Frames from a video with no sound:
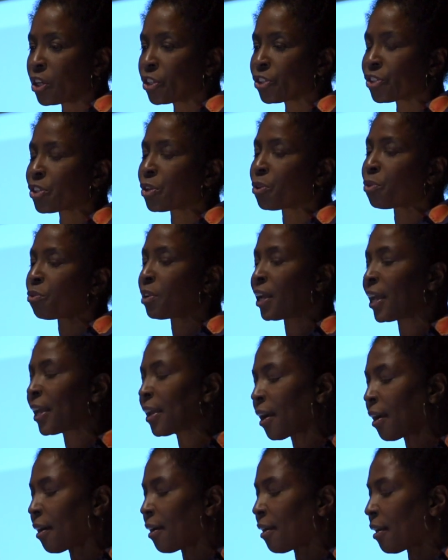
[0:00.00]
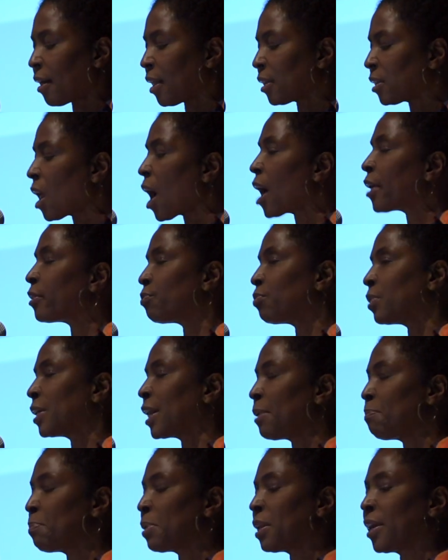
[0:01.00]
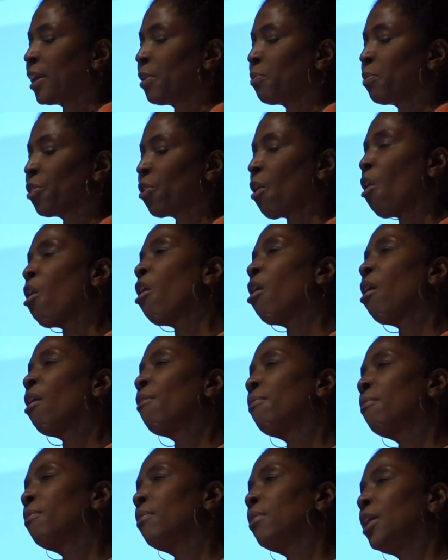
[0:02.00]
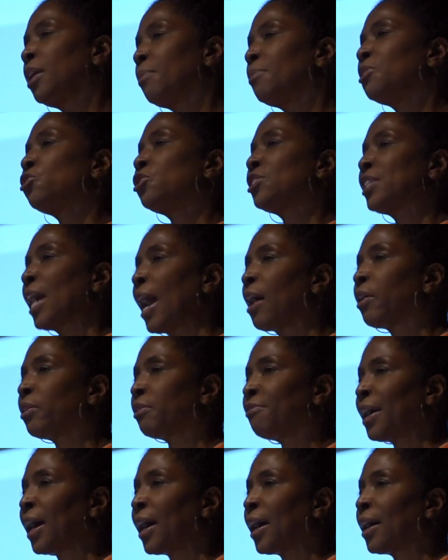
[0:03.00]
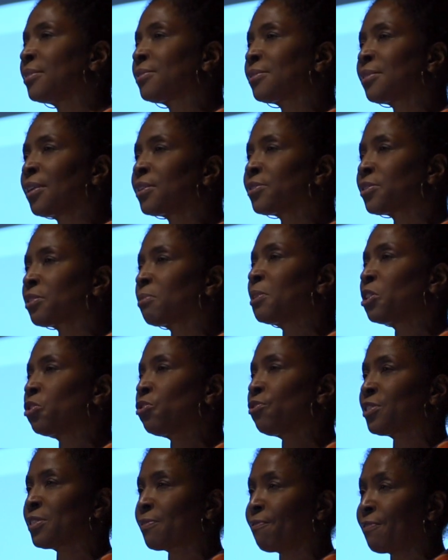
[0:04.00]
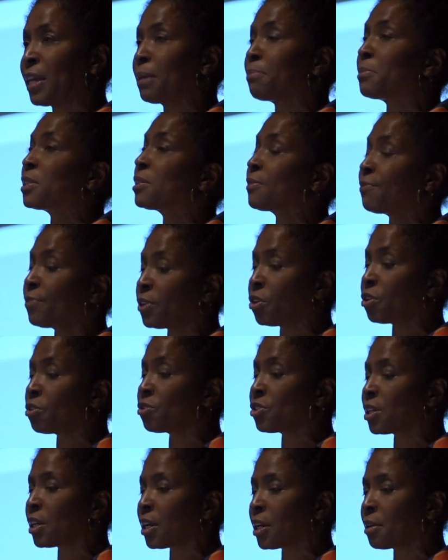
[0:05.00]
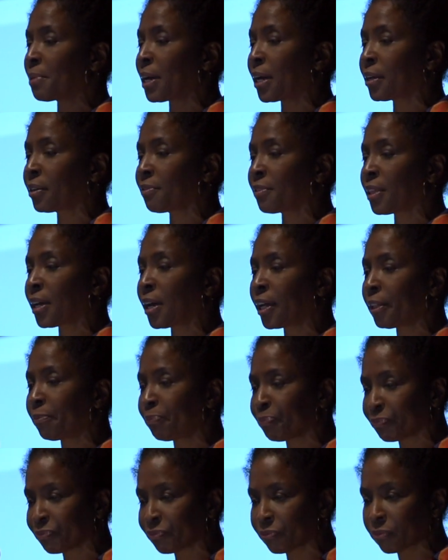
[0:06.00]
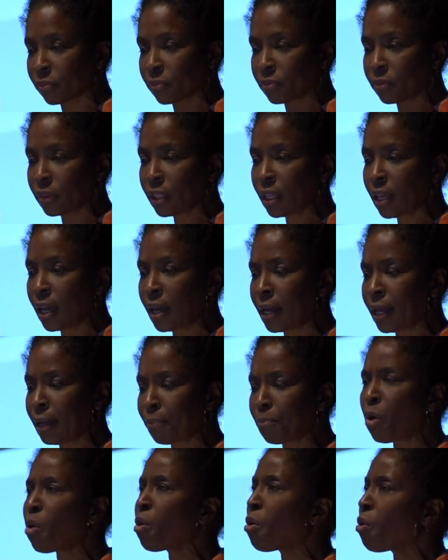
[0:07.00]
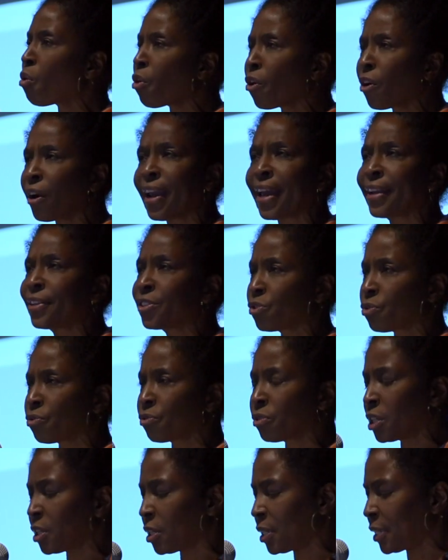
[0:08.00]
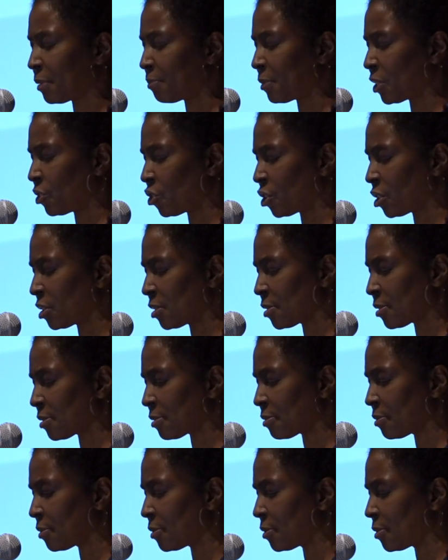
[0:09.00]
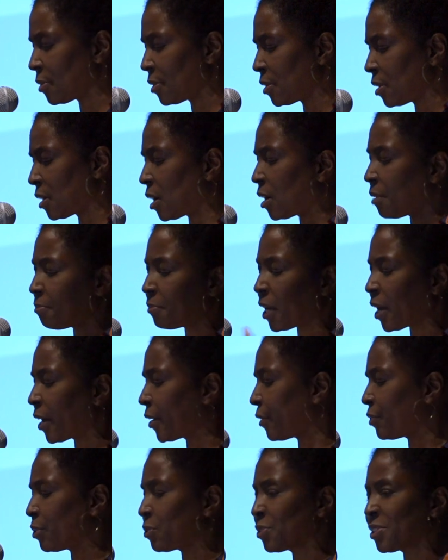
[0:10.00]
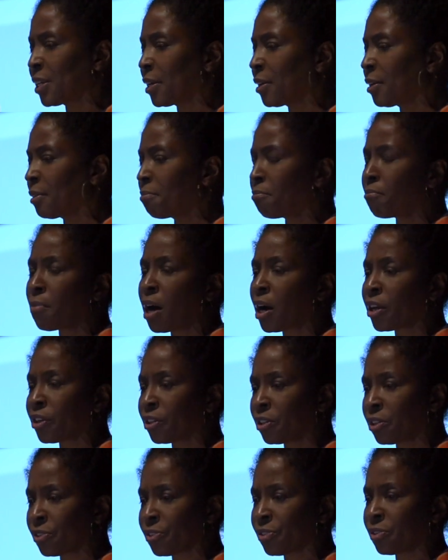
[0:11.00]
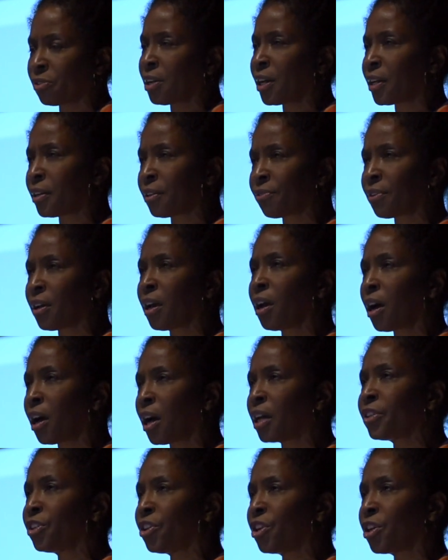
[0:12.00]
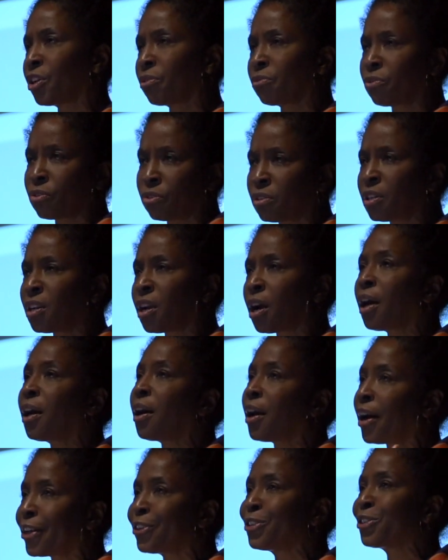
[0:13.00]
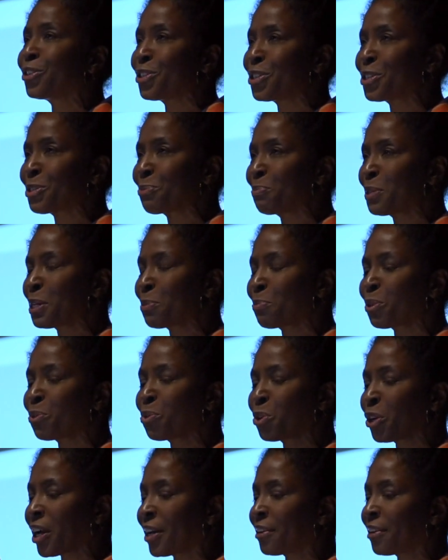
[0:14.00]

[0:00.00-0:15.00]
So a lot of what I play with are images out of ads, not so much famous figures that come out of that, or editorial images, kind of using models, so kind of unknown or underknown people who are